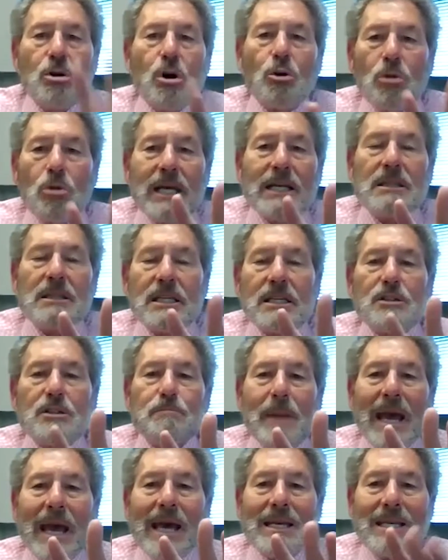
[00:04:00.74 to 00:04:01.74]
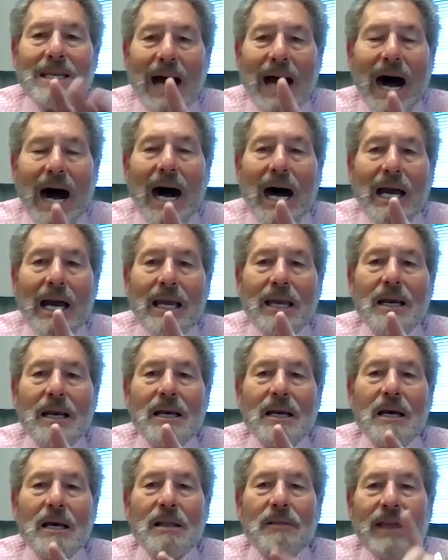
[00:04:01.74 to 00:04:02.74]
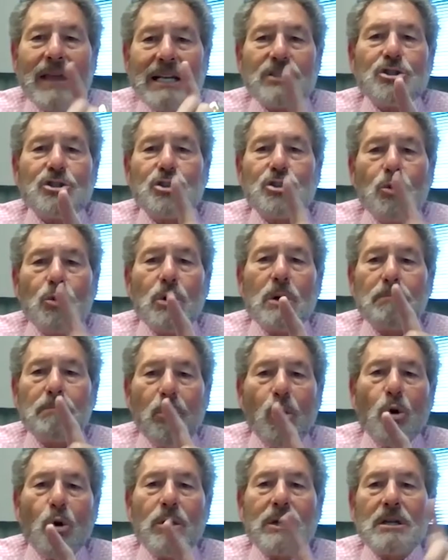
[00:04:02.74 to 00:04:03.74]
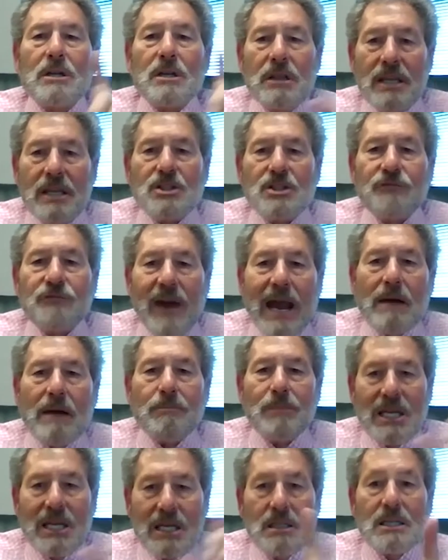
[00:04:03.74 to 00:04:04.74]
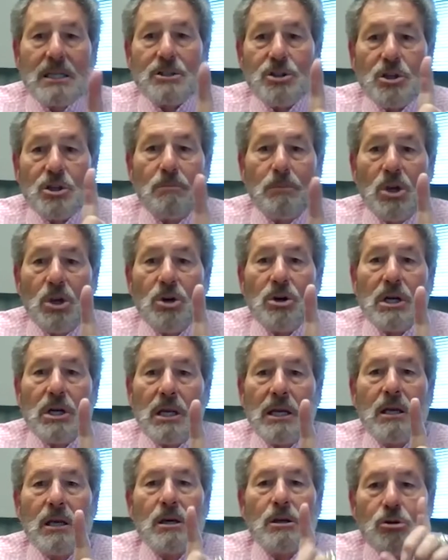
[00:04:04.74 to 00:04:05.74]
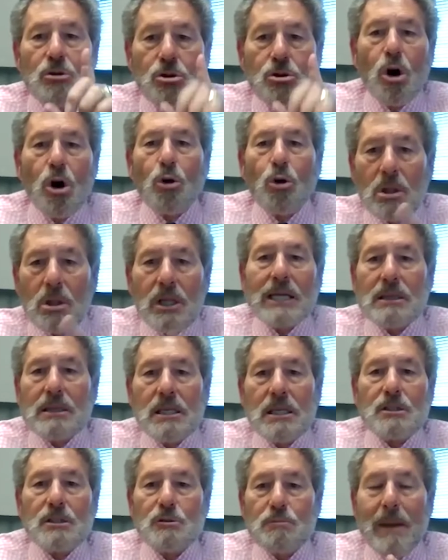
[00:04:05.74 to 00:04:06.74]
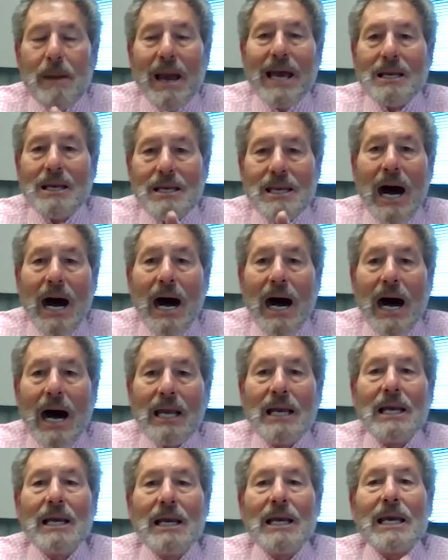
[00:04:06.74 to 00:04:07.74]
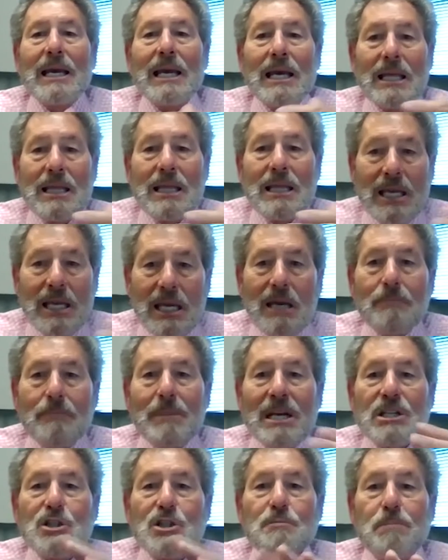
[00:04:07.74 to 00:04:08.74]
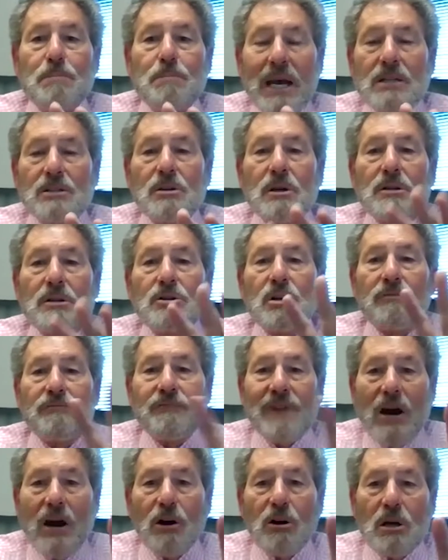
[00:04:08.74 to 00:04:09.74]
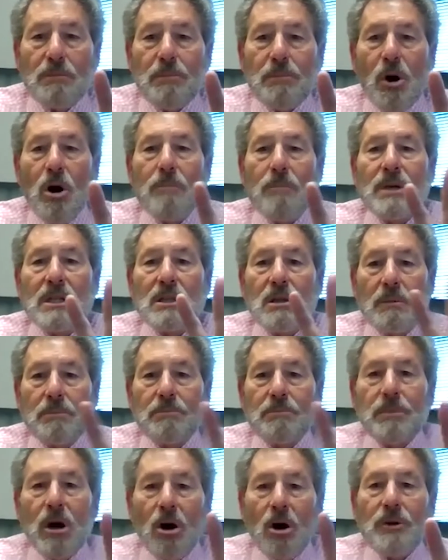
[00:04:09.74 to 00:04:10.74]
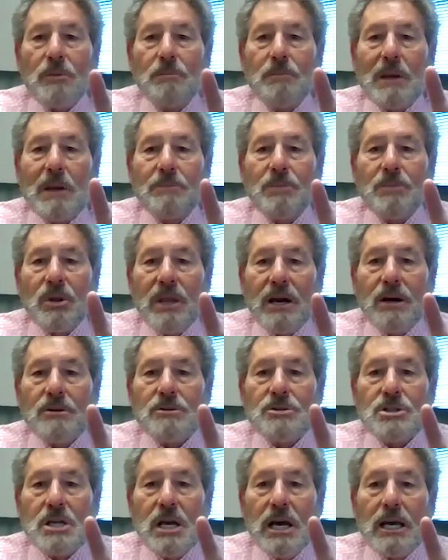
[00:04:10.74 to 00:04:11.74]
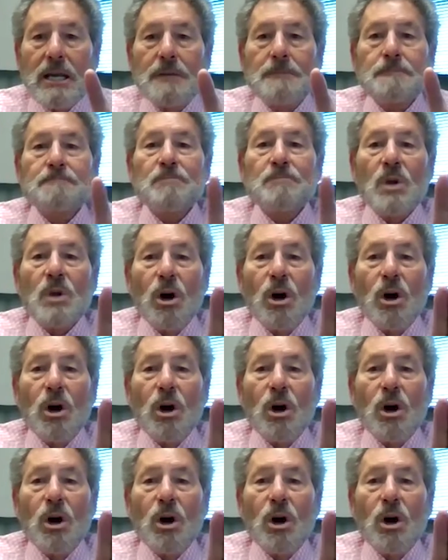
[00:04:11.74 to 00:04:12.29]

Don't let this man die. It's too important to this family and this community. Don't let this man die. The EMS specs it, the fire department, all the people there said,